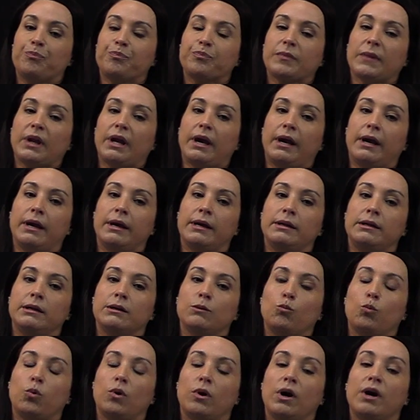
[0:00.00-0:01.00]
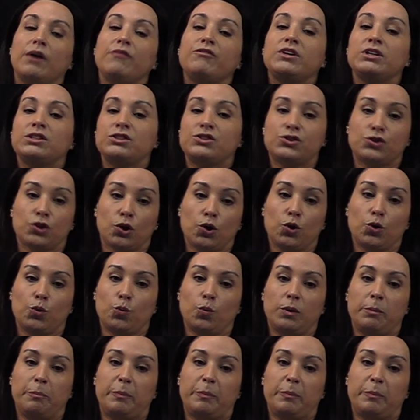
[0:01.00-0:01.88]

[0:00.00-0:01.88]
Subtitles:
And of concern would